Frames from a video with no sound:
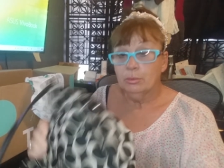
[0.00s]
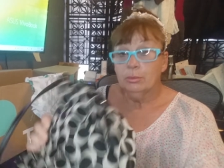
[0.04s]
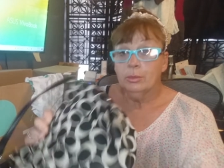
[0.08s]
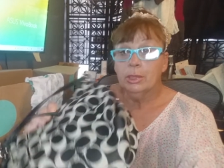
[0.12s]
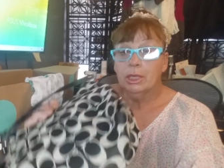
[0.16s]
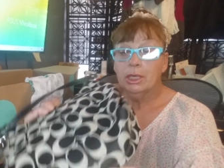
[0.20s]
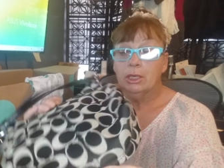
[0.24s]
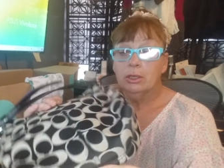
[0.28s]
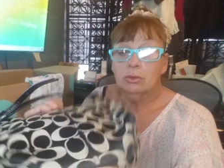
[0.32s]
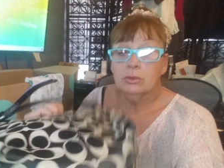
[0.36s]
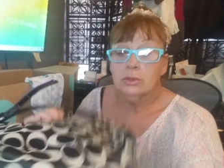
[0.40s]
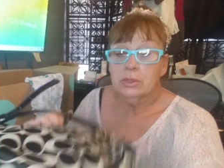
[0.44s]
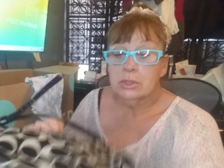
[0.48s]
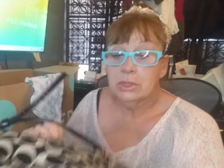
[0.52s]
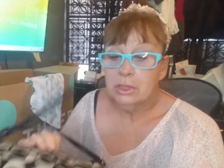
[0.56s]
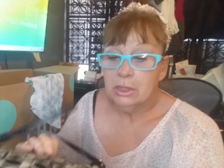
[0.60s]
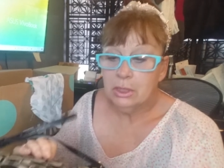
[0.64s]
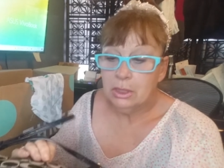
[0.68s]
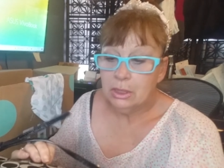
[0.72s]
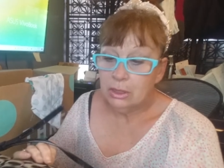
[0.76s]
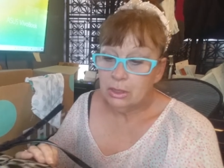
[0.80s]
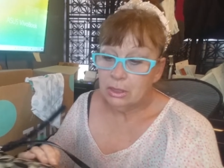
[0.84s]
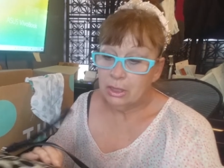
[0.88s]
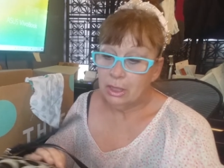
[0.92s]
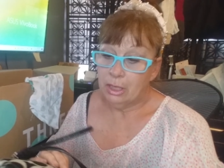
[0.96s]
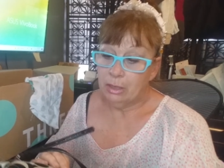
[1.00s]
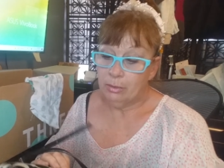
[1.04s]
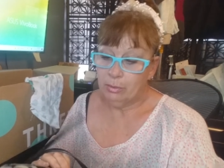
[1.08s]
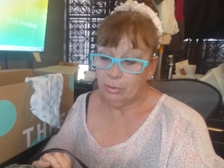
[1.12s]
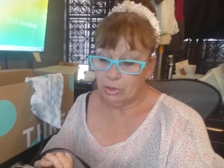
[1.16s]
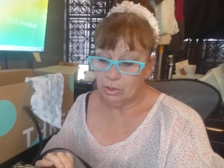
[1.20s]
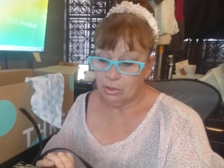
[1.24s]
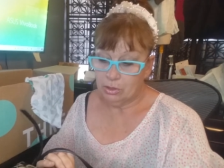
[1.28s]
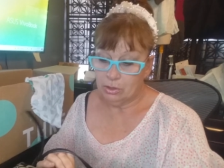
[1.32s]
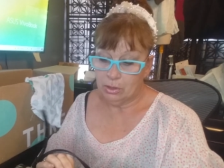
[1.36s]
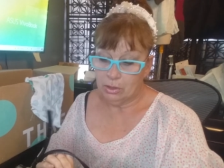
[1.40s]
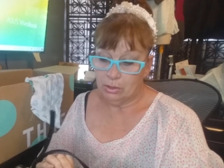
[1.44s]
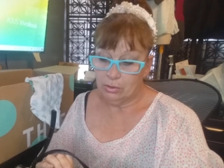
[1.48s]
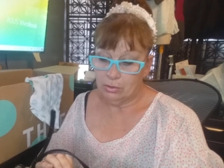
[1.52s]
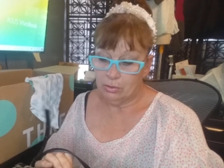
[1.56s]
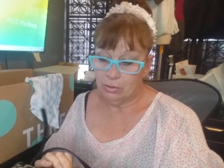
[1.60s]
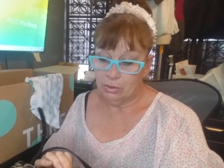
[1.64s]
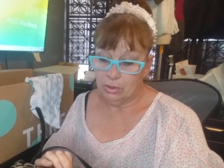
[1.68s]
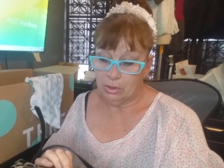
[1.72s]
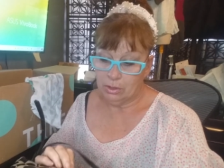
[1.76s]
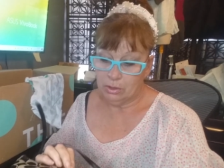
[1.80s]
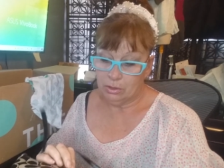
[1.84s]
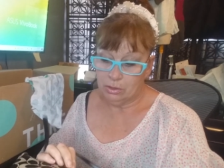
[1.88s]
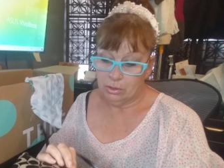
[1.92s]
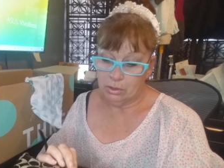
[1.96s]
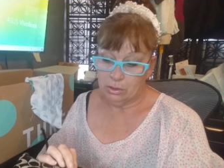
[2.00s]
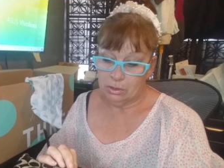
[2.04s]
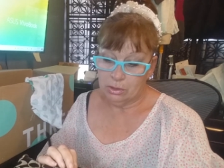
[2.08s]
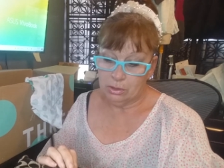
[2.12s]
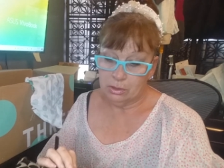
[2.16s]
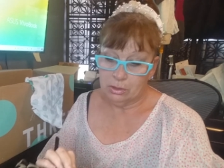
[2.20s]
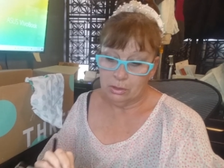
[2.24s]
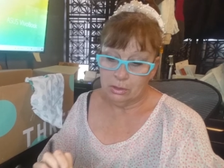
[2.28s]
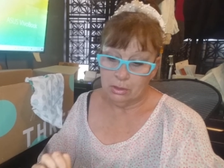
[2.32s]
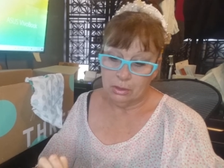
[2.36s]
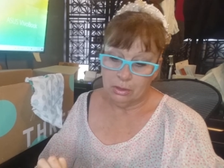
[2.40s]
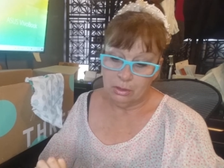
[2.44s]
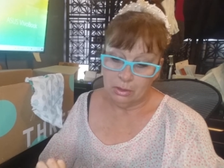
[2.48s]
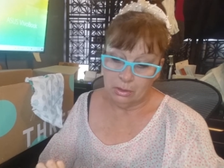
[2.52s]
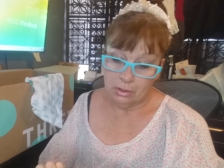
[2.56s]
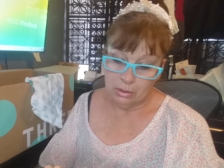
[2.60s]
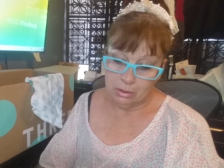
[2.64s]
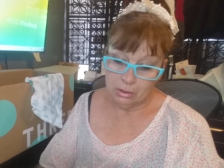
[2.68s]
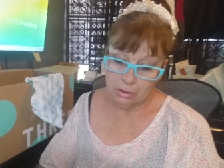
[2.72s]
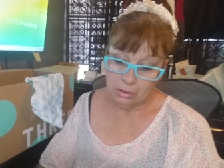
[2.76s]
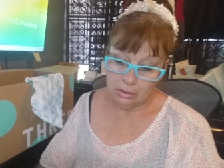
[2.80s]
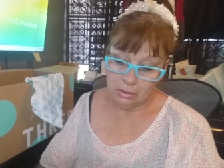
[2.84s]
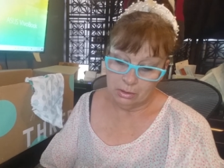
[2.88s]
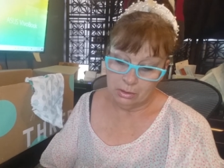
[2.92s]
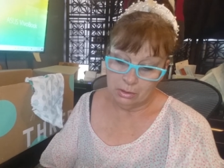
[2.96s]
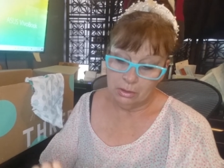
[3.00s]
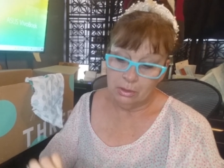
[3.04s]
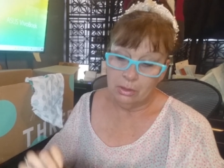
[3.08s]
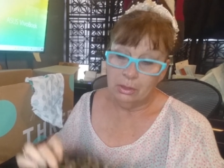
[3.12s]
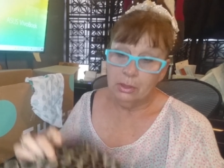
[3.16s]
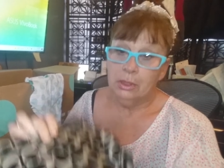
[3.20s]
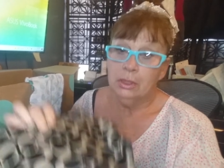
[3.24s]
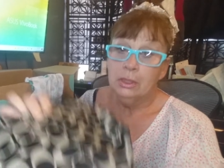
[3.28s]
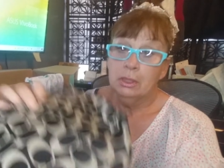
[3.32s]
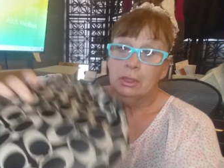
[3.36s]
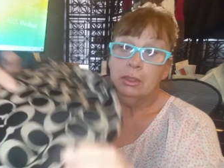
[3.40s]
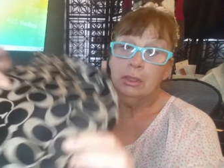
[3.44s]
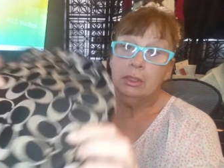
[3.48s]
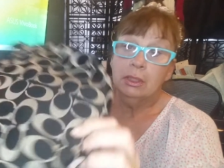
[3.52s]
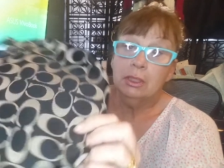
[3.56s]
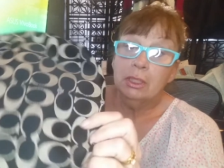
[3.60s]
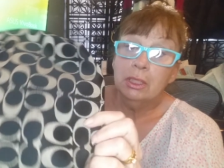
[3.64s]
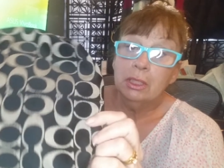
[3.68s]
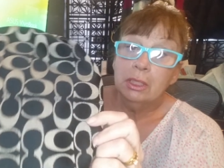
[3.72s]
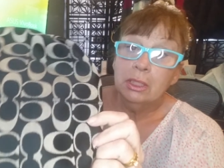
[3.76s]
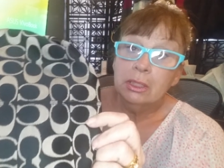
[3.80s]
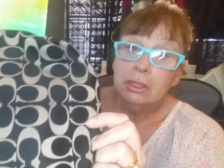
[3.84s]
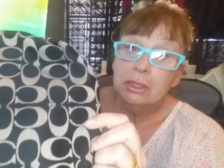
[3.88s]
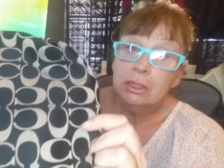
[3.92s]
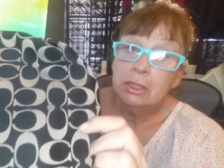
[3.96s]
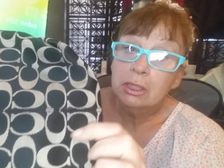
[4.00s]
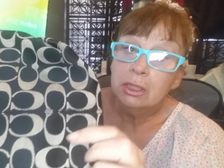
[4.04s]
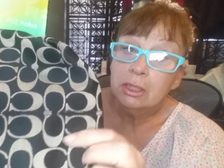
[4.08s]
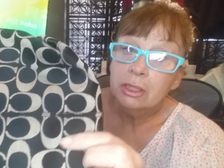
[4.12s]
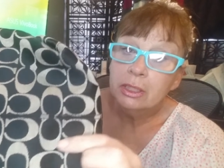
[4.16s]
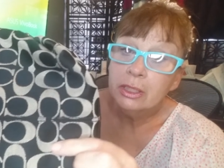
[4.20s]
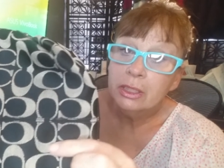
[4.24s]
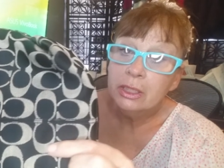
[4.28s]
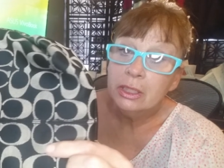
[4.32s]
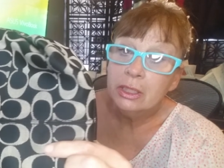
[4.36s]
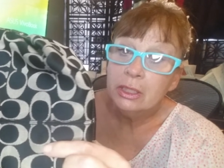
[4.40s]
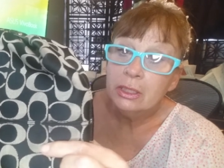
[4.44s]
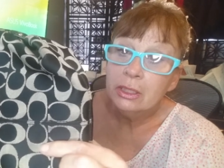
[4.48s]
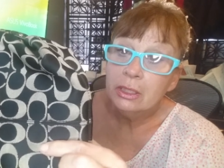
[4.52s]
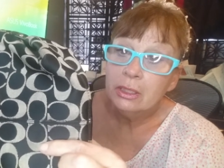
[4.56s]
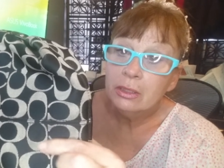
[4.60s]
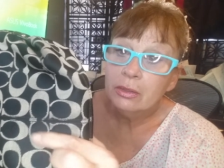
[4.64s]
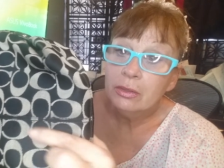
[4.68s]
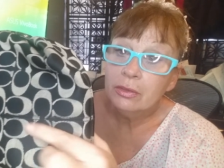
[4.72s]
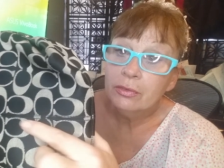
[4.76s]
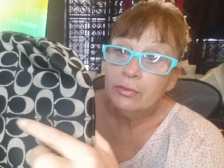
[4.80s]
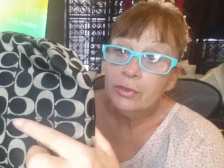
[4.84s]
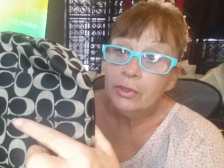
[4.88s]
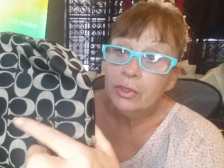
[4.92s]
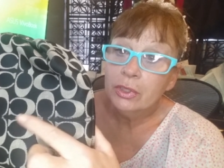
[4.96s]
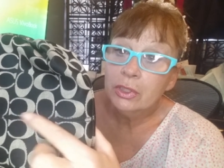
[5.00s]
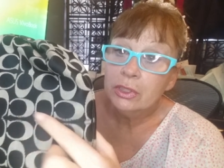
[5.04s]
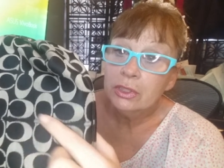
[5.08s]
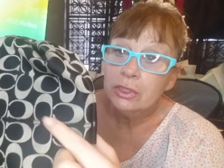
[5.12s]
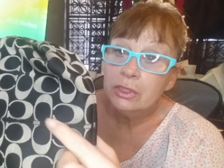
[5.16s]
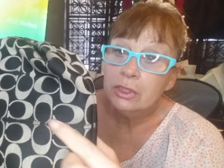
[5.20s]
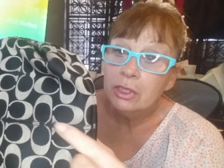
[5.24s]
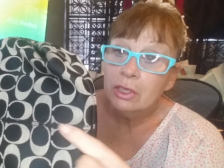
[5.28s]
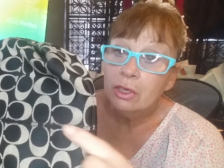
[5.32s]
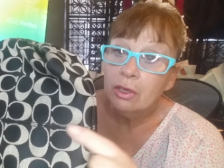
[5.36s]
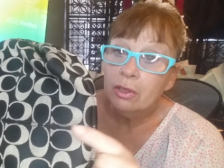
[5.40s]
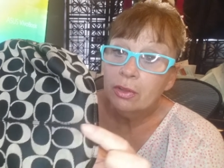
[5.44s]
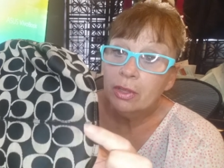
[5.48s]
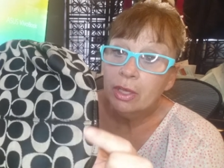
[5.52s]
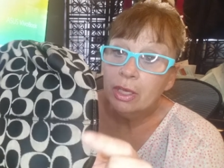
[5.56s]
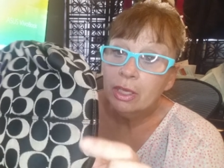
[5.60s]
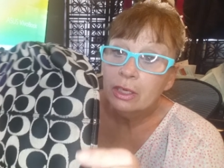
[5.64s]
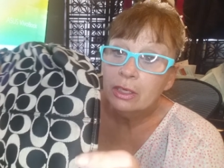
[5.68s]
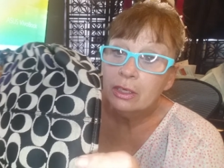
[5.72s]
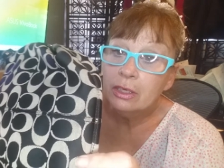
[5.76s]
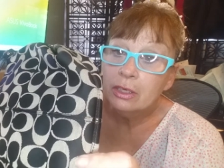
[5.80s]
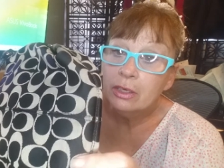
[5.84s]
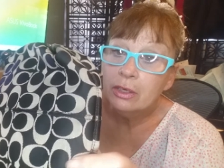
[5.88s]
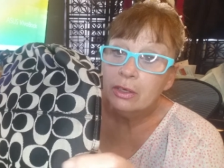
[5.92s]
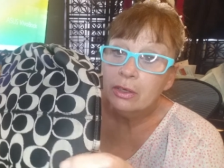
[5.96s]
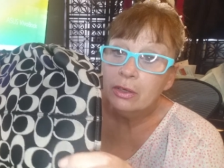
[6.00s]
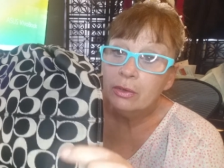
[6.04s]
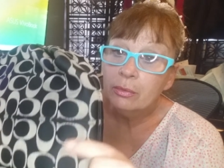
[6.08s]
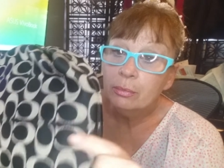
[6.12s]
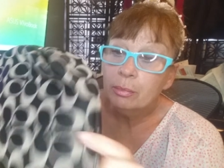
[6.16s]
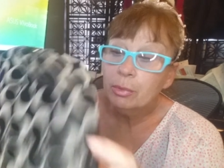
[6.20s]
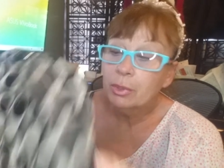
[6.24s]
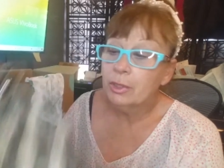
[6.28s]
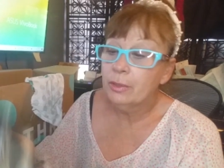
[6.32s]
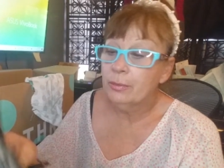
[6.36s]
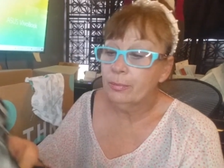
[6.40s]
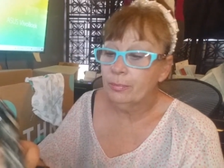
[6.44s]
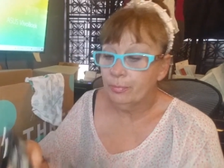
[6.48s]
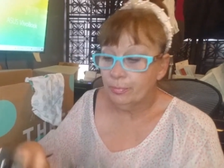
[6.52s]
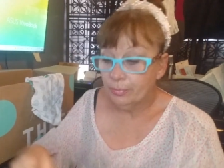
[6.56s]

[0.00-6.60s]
But I don't see any damage other than just uh, needing to clean it. I don't know if you can see all that in here, but